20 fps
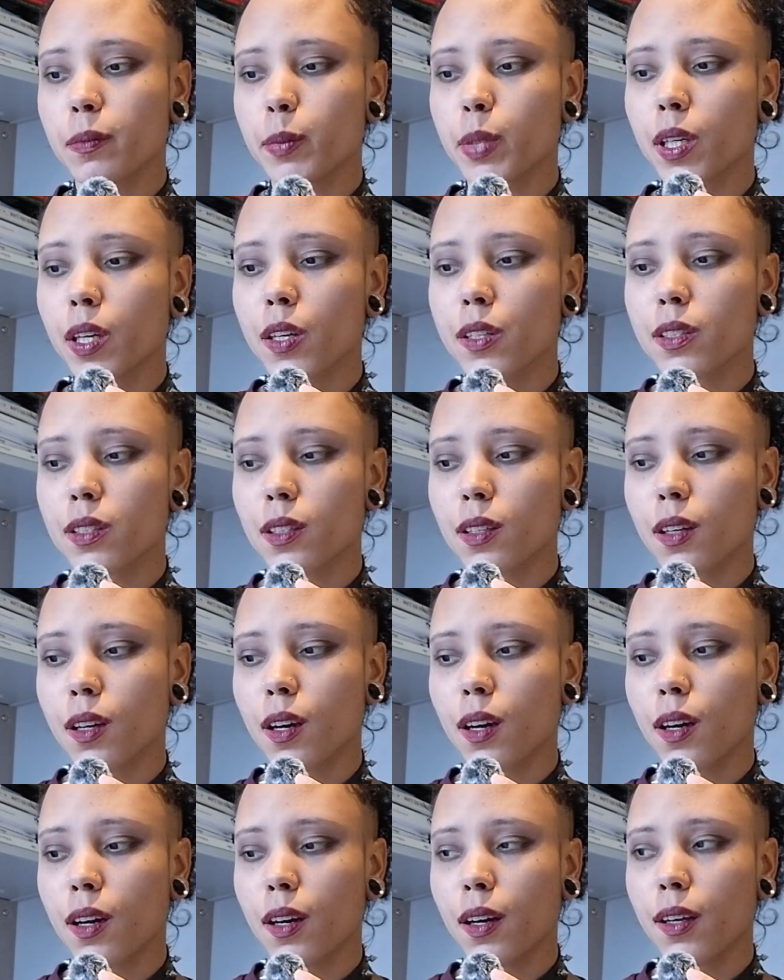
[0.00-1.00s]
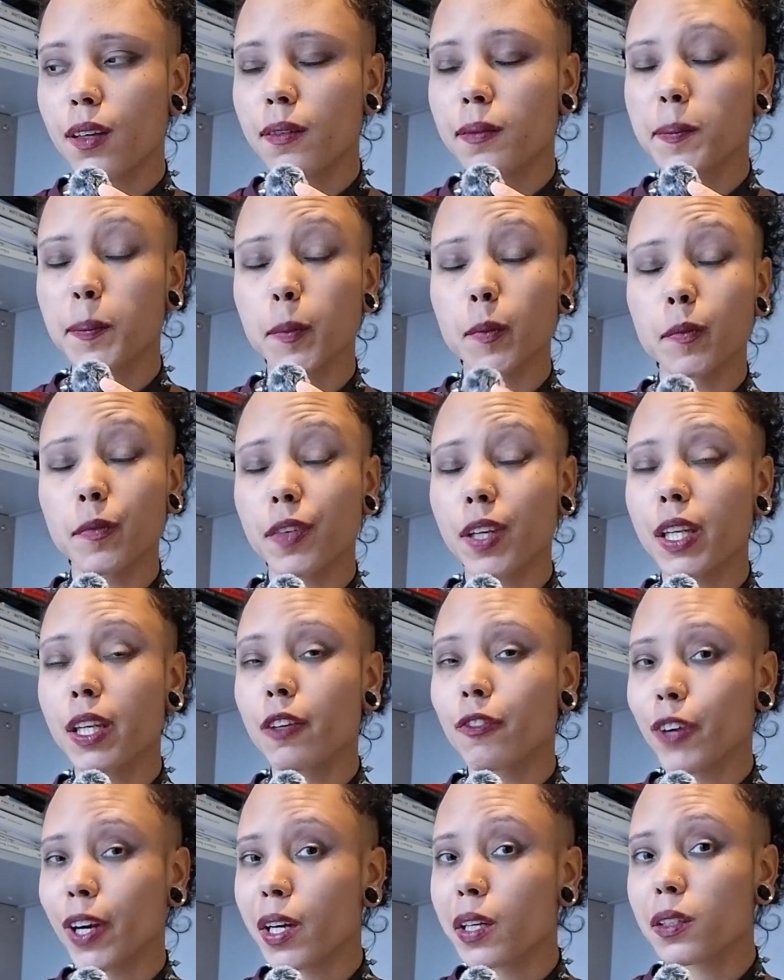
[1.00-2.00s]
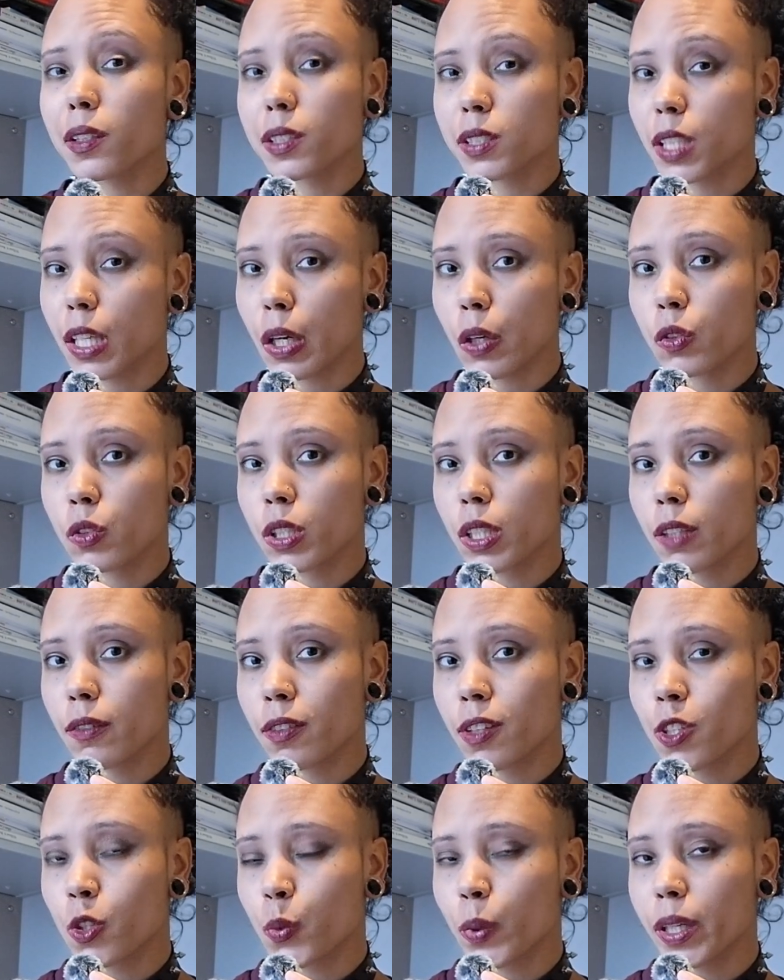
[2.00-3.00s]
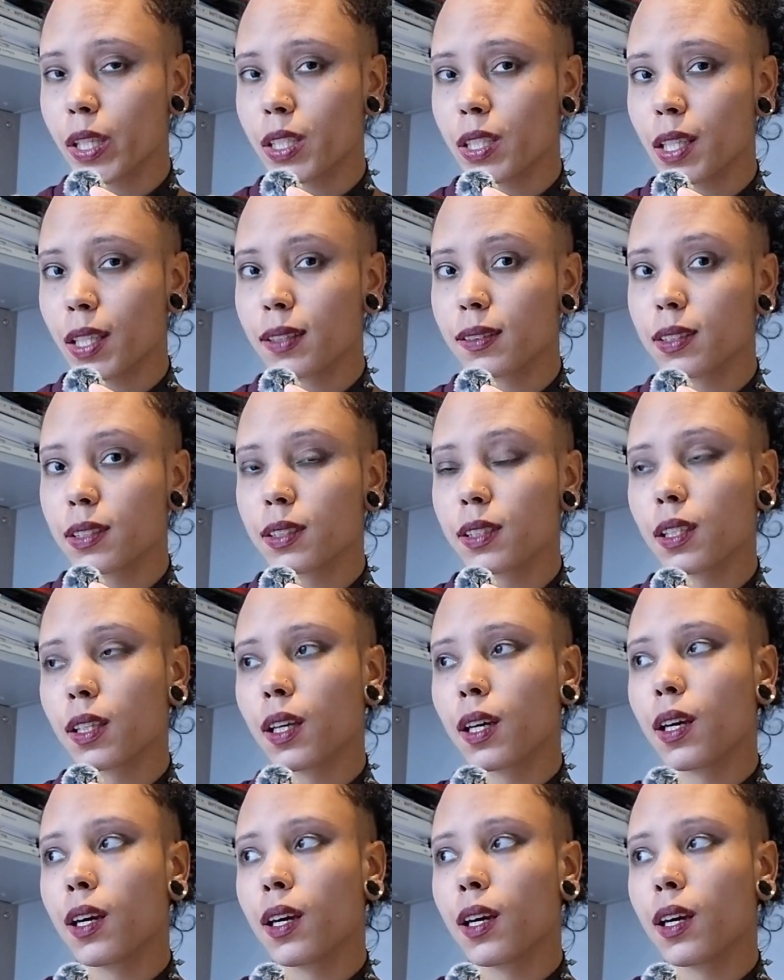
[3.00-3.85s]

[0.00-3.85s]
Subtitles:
because I am feeling very nostalgic for the 2010s.